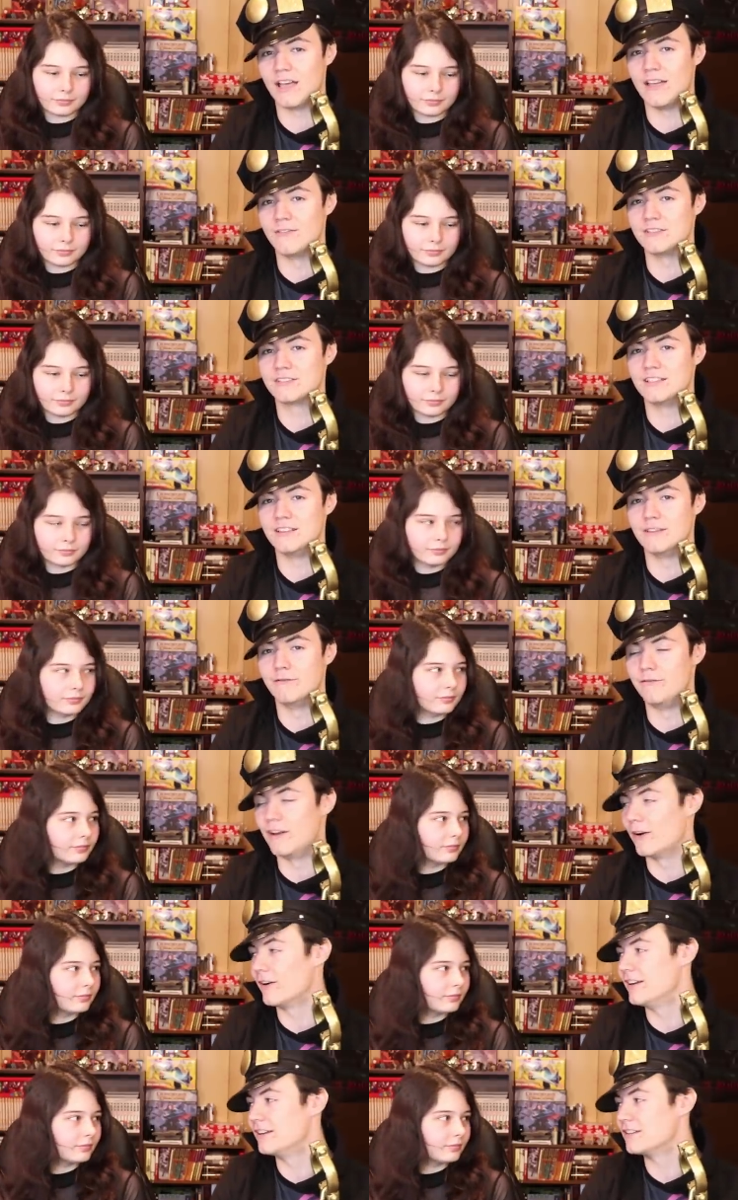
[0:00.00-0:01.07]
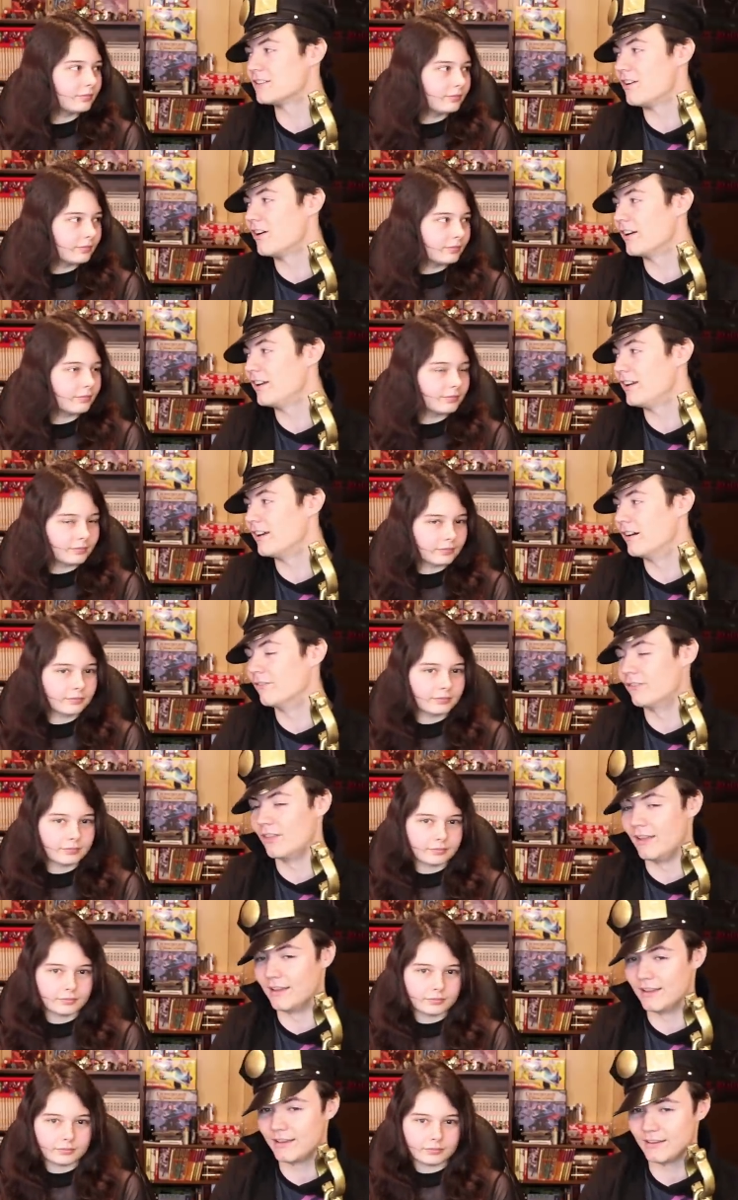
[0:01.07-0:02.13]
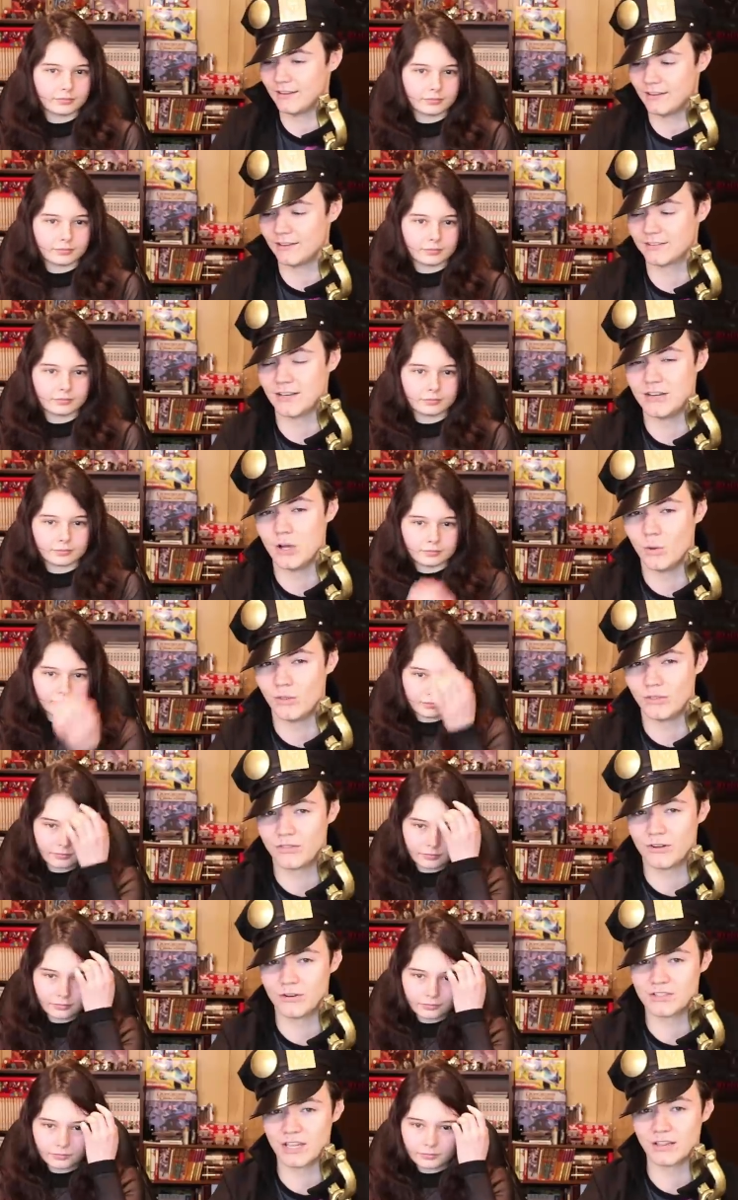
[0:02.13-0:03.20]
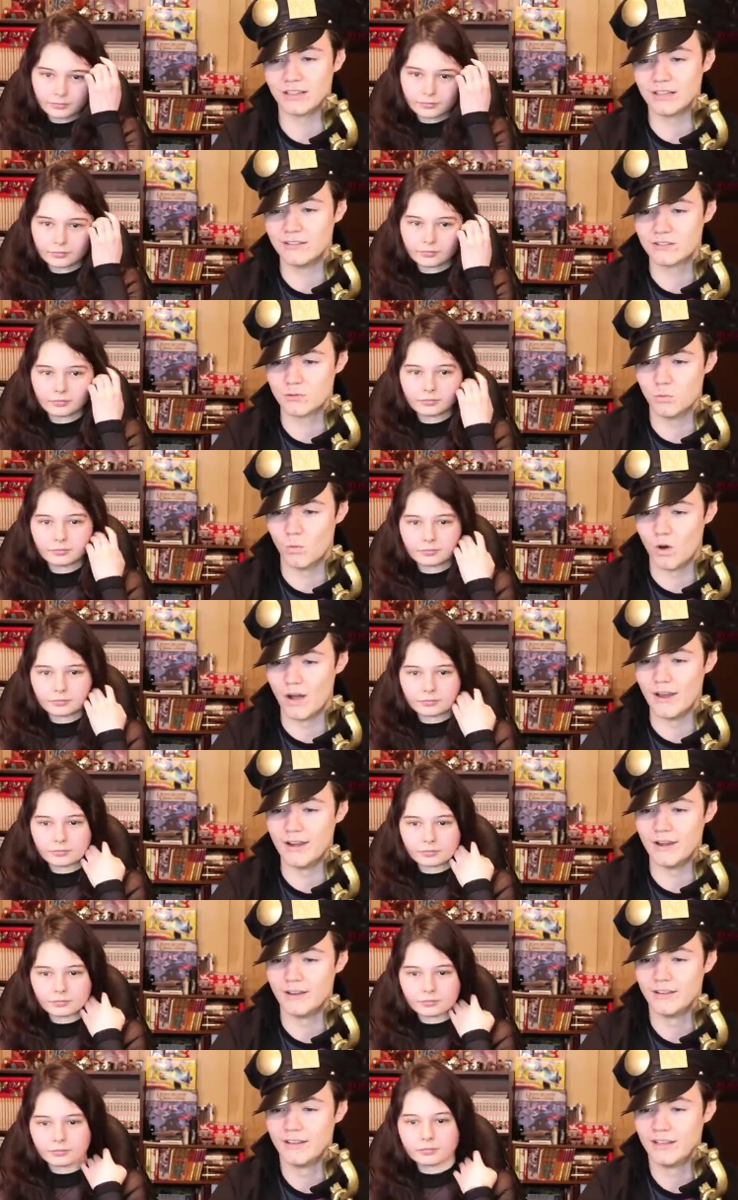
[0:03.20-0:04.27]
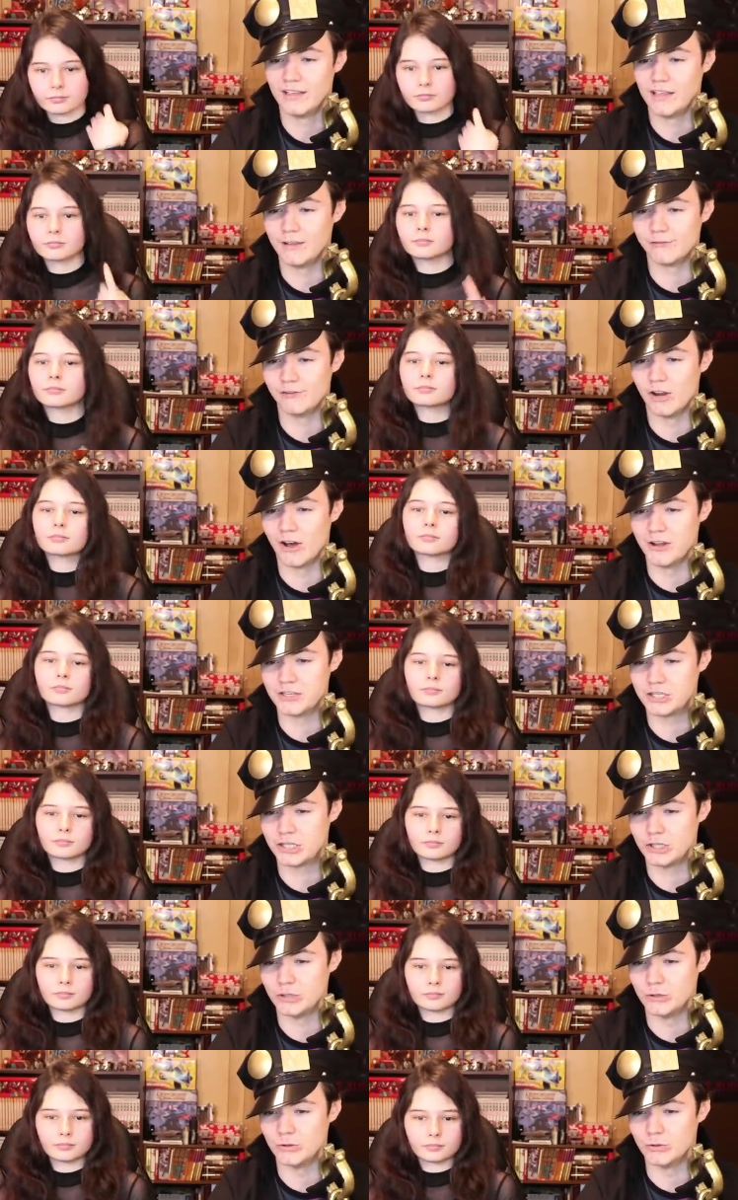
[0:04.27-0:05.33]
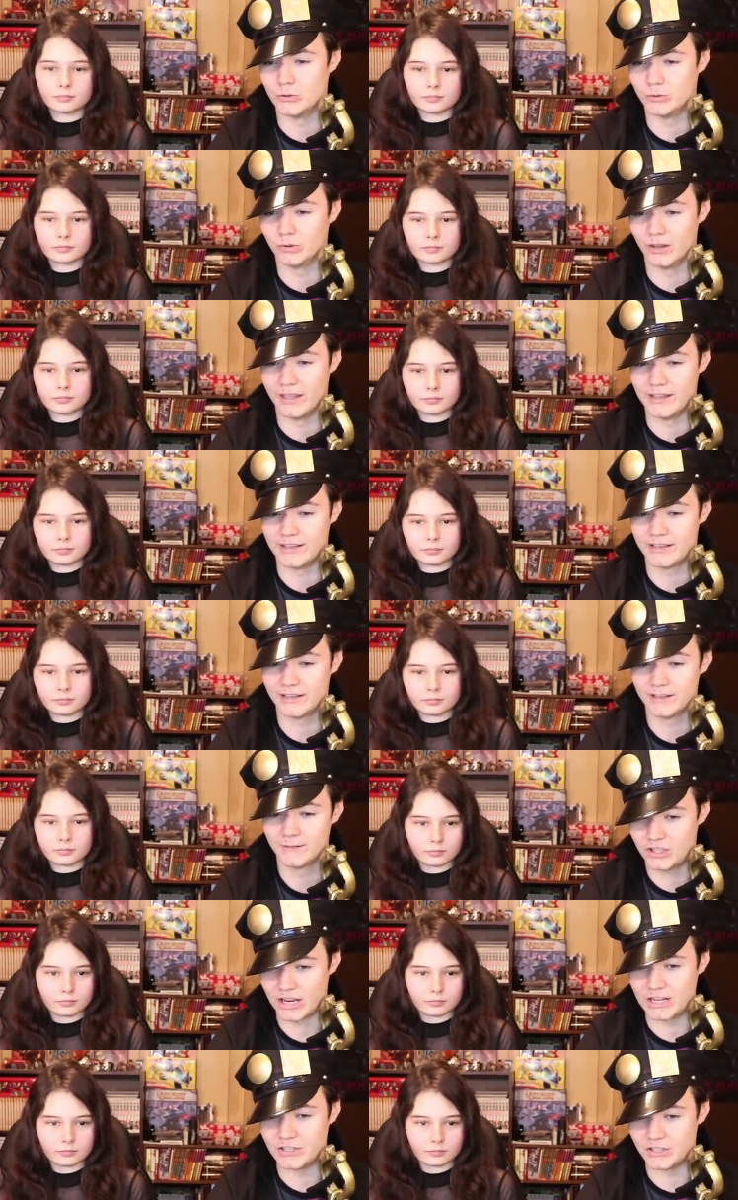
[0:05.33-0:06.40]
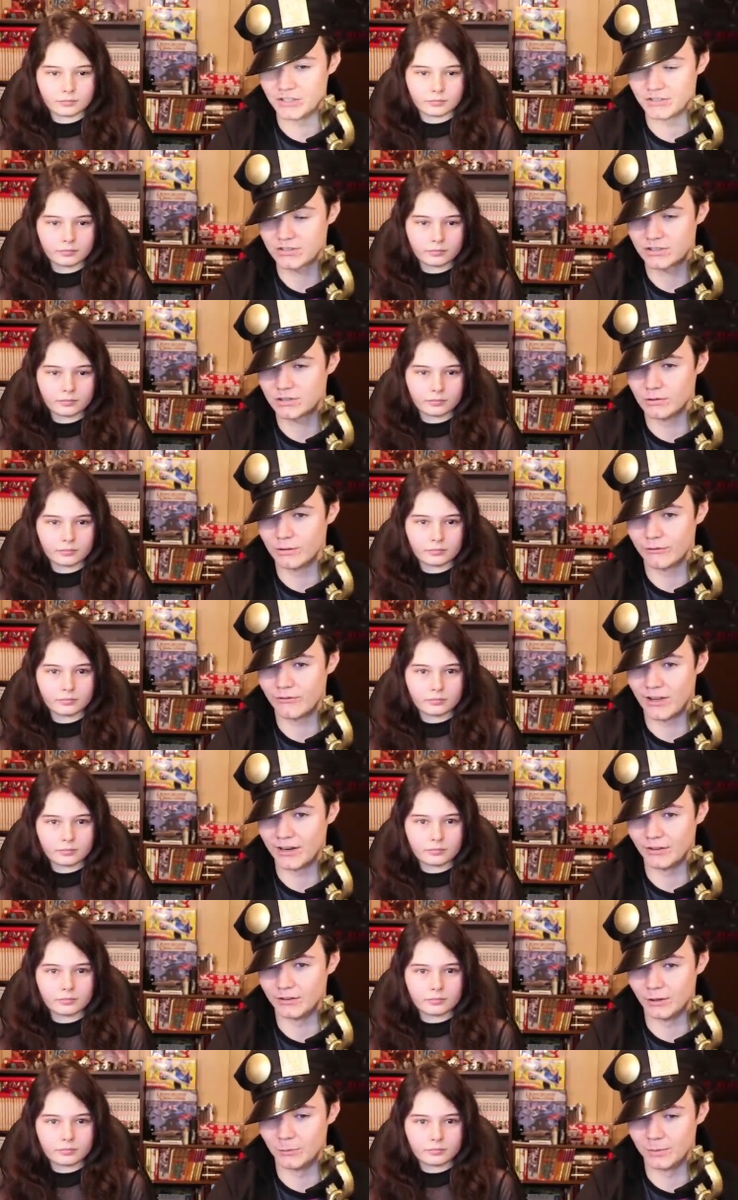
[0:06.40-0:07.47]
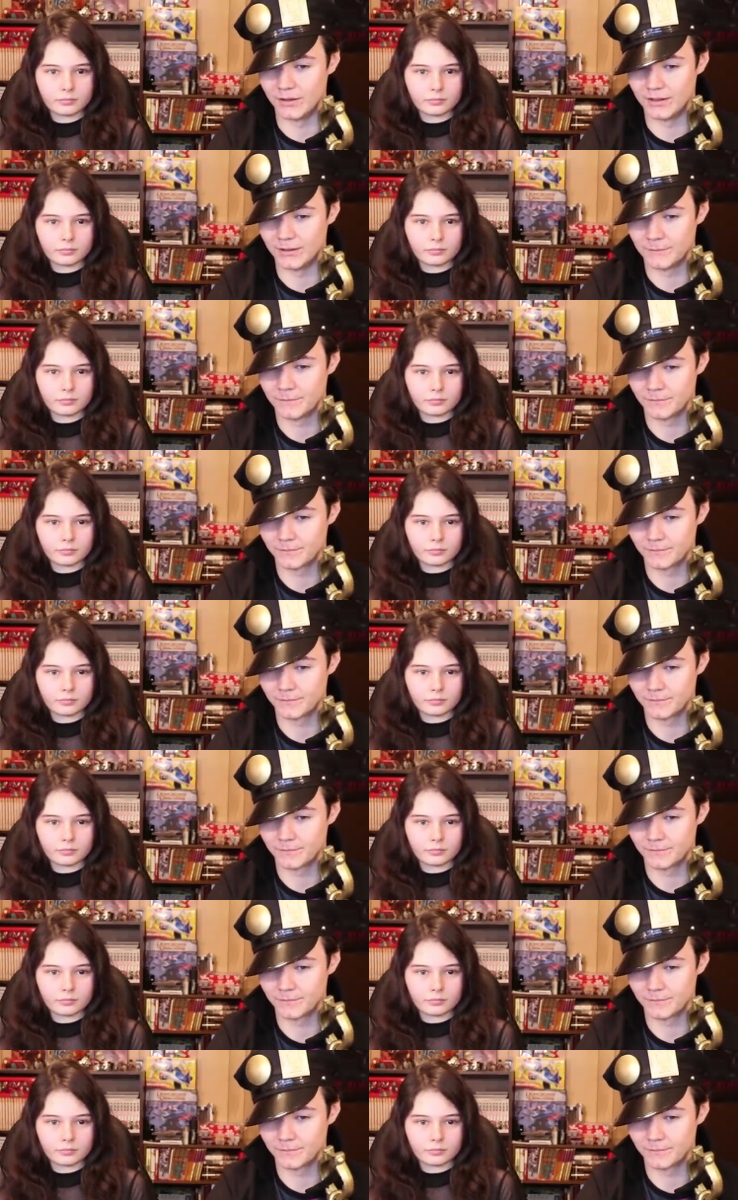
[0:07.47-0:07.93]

Speaker 1: I haven't seen the variant on it of like because I know that there's at least one, if not two, like changes to the final opening.